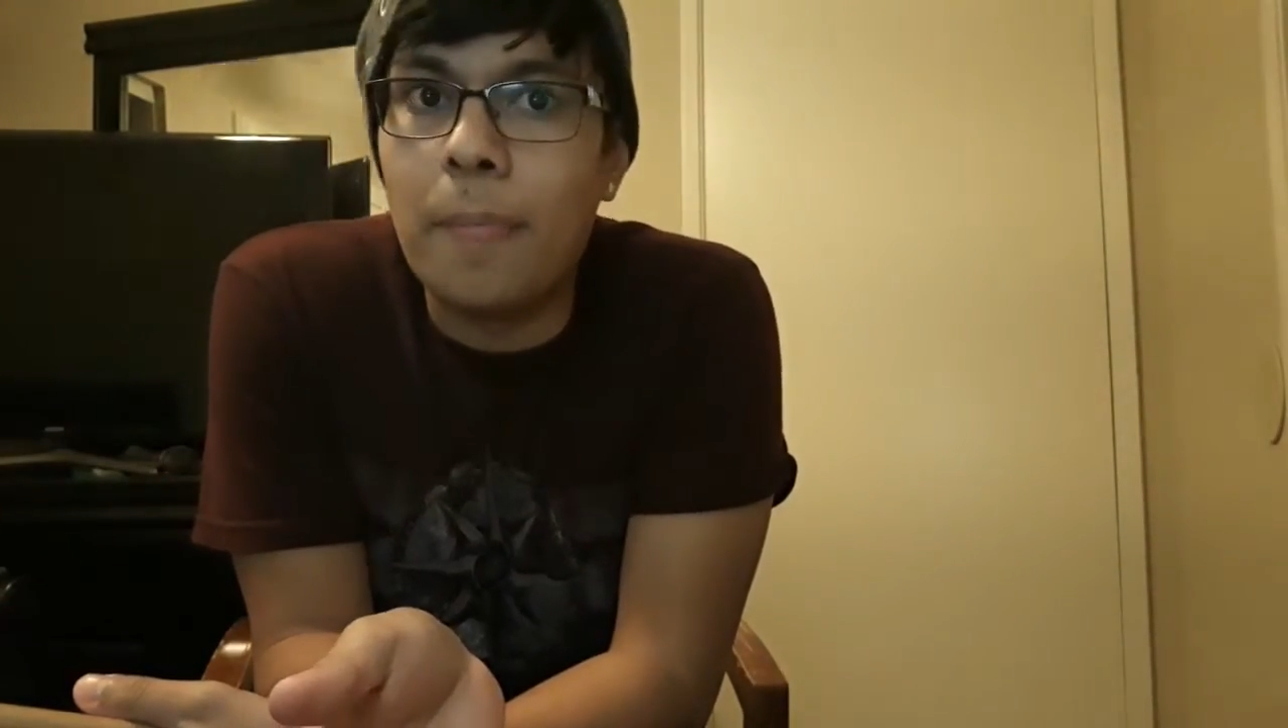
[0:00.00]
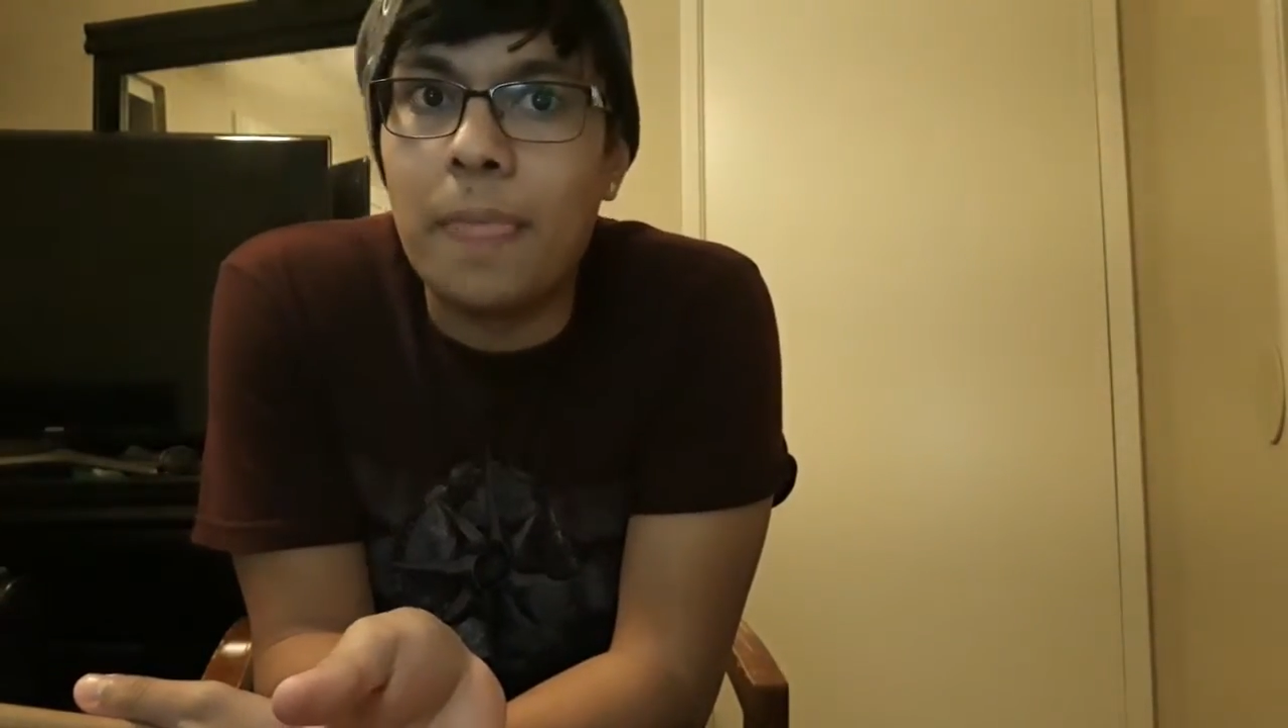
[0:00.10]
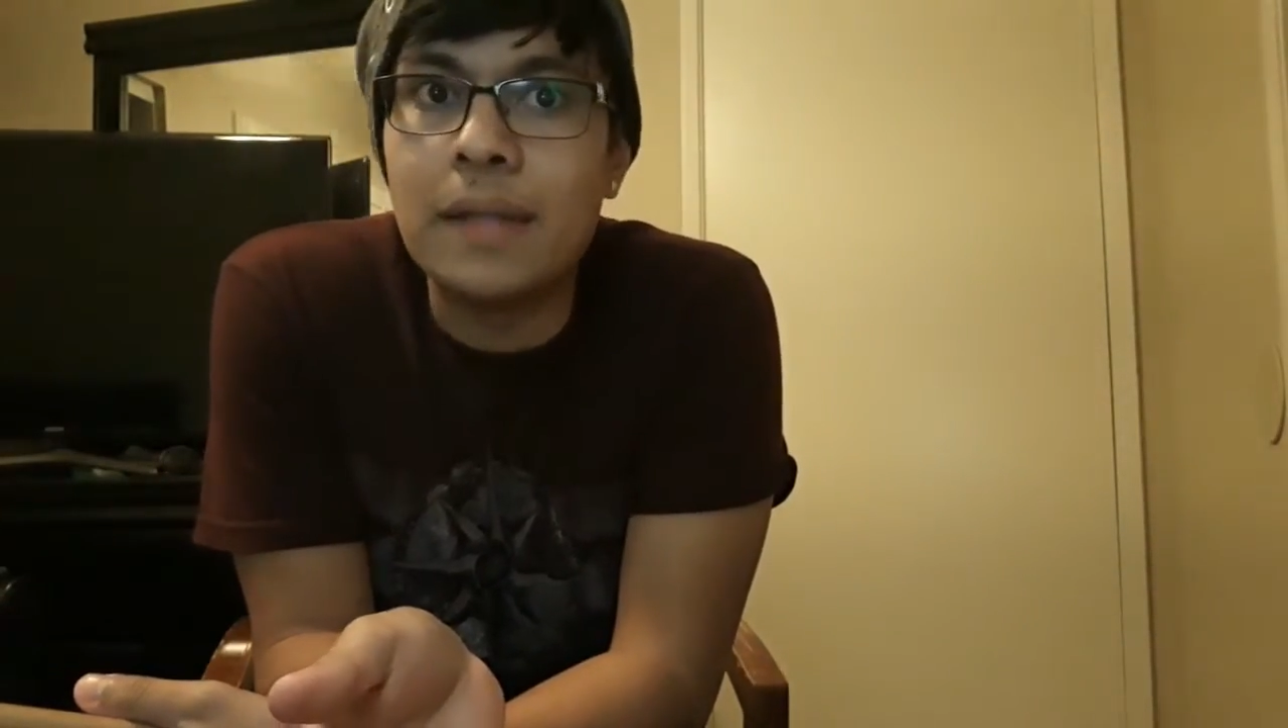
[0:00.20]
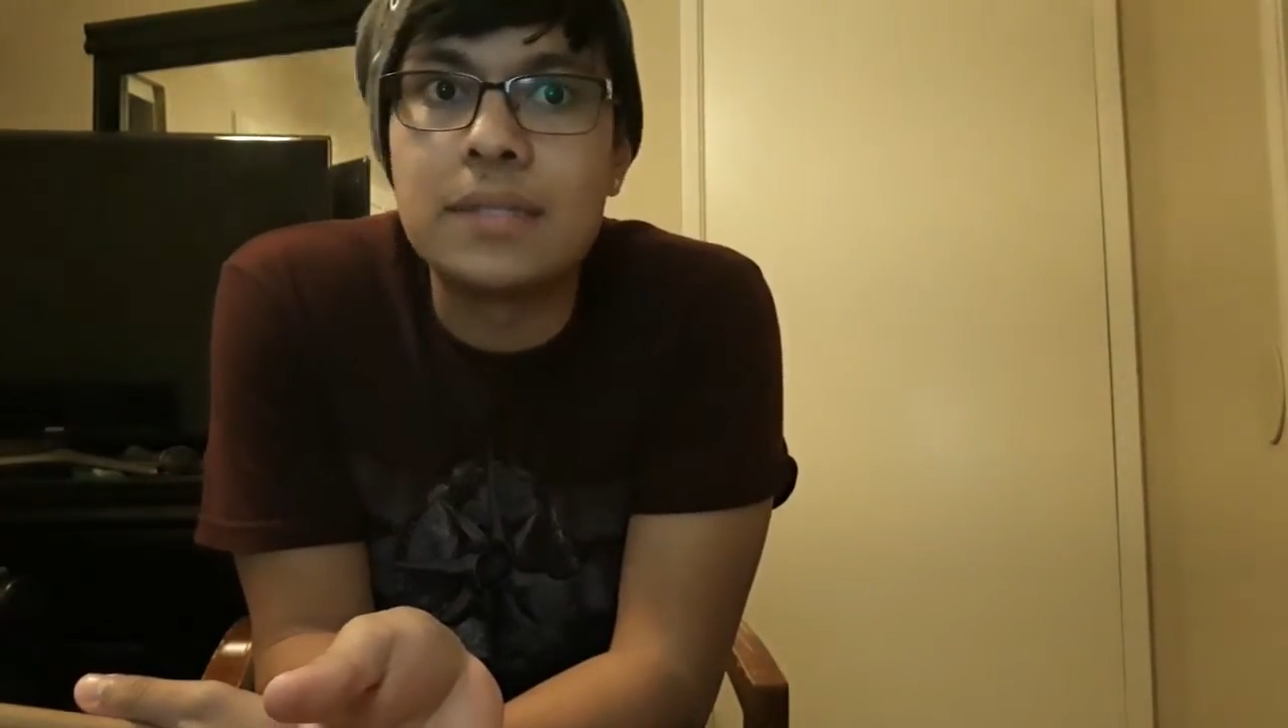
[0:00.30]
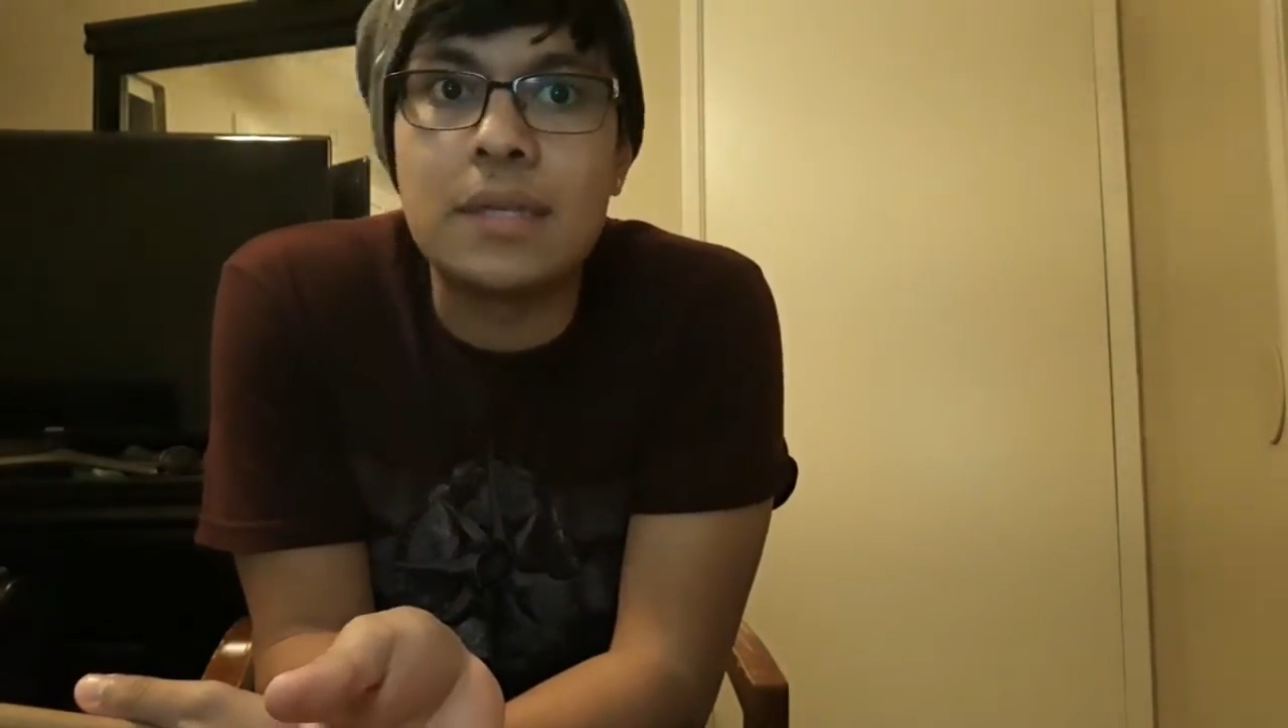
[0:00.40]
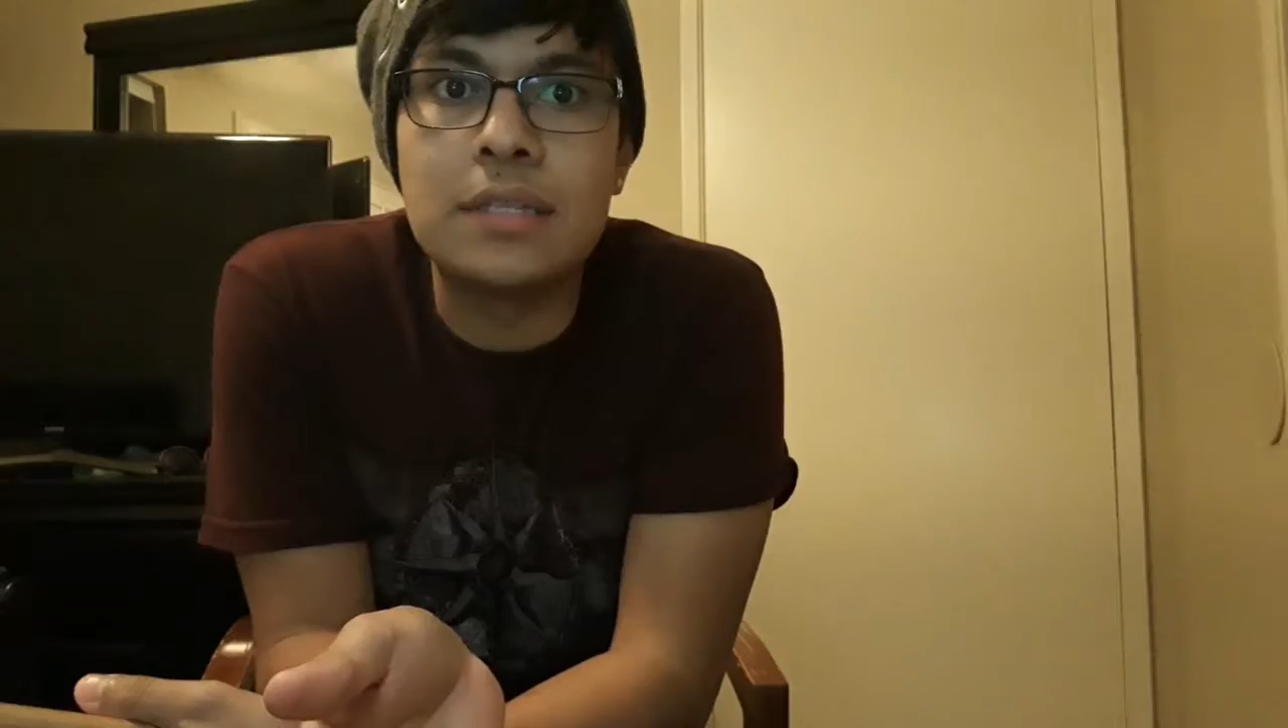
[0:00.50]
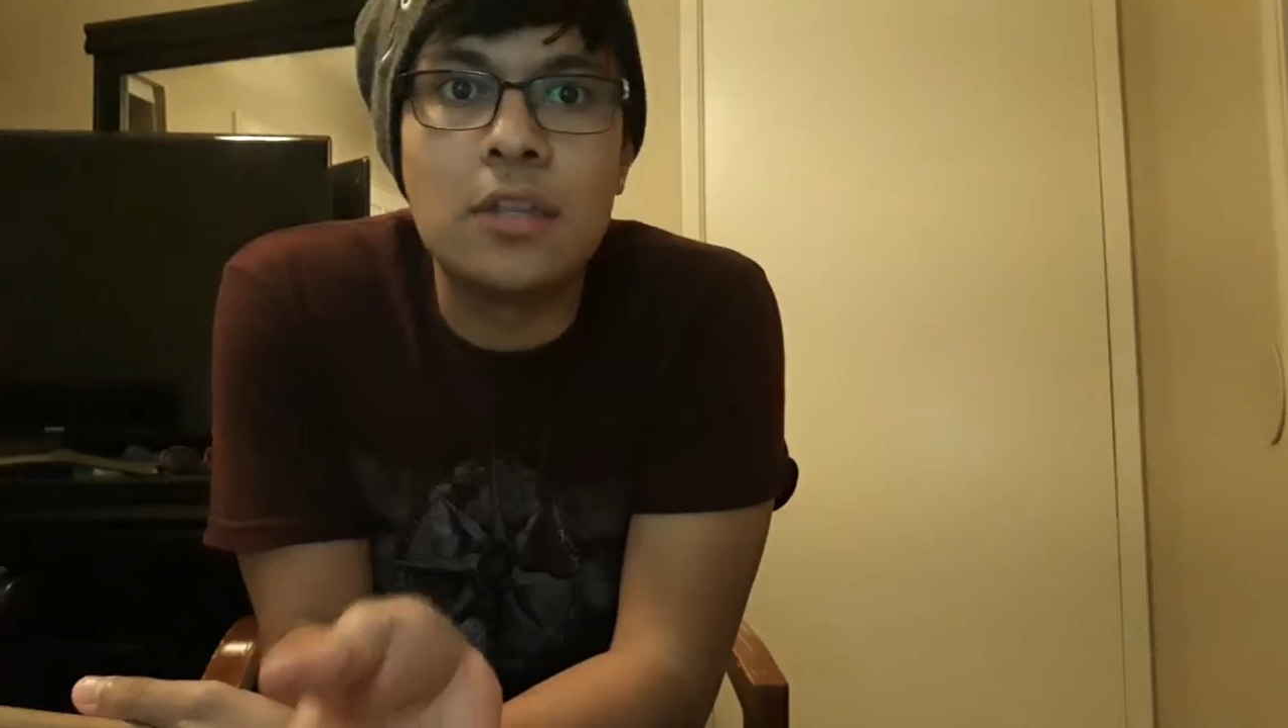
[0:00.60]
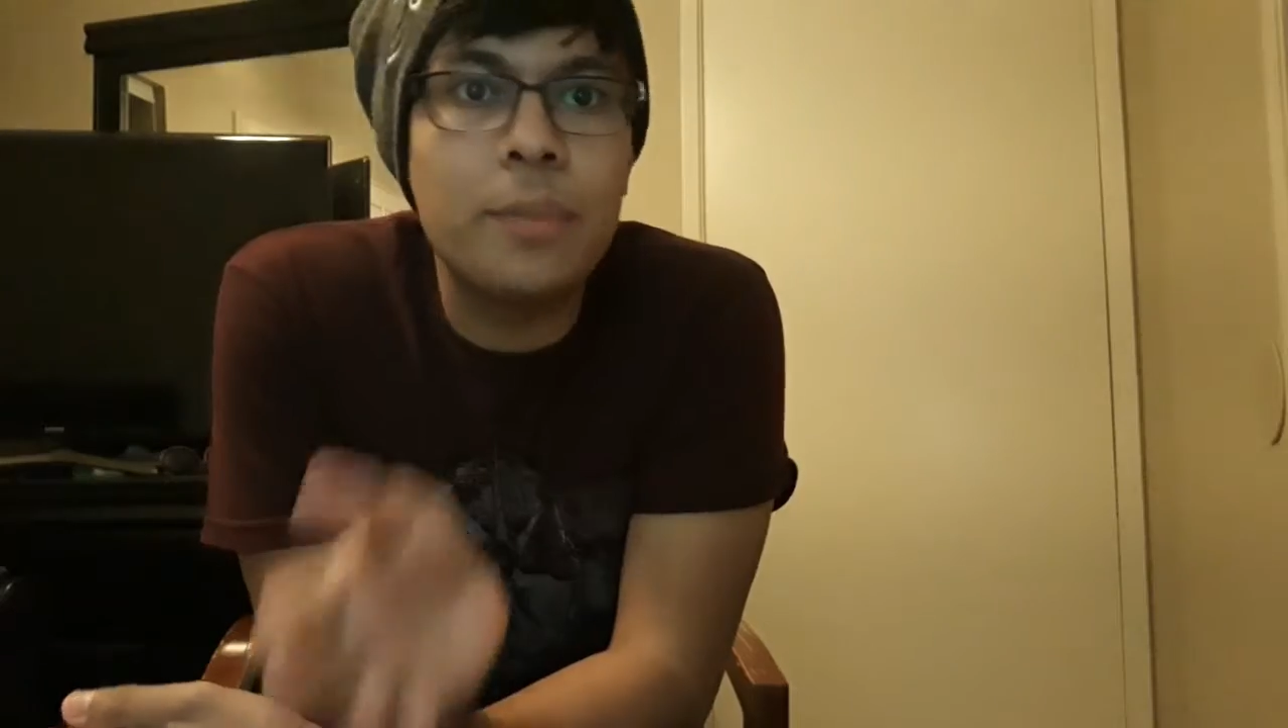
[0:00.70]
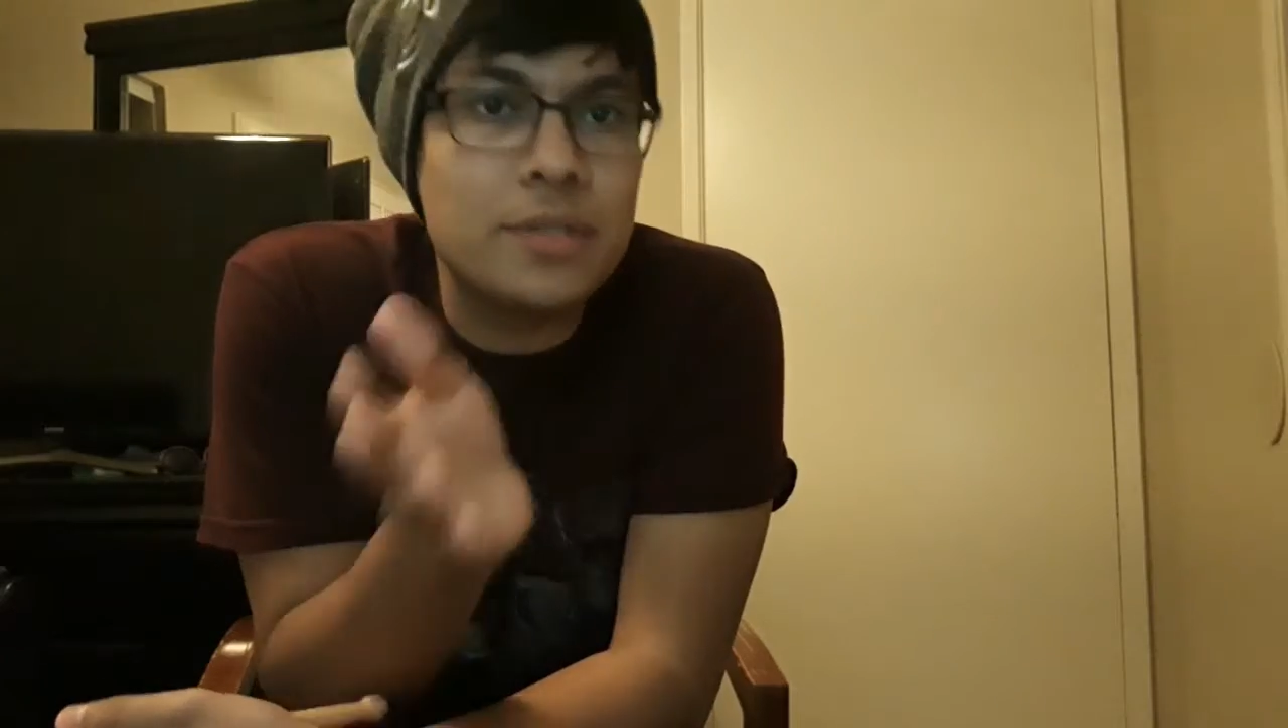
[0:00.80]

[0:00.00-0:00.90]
it's a little